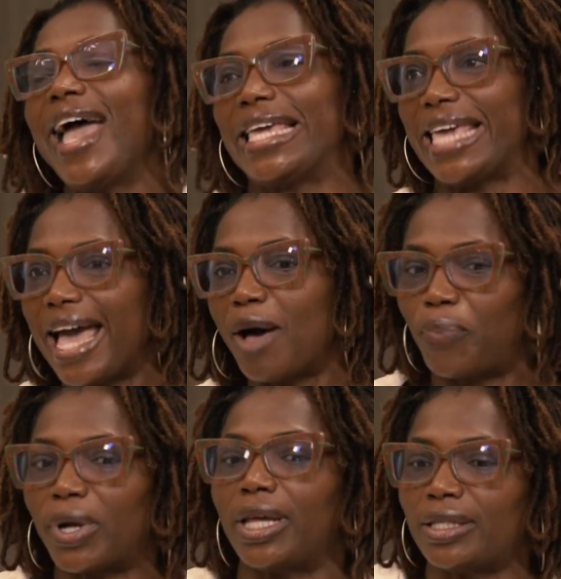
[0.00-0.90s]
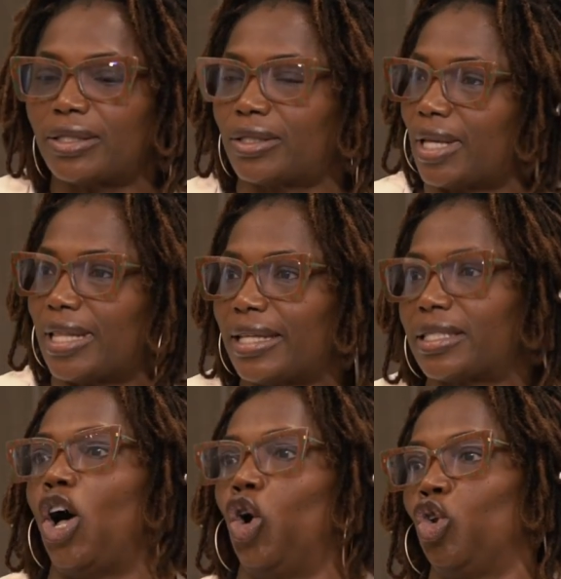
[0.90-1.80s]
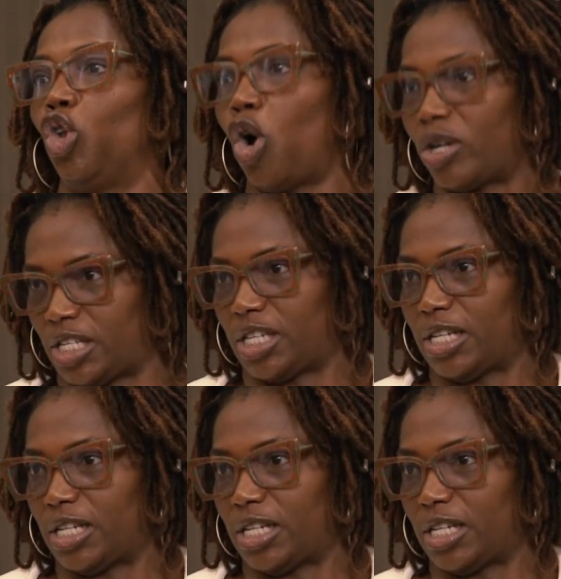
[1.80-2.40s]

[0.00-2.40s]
Yeah, but that's a lot.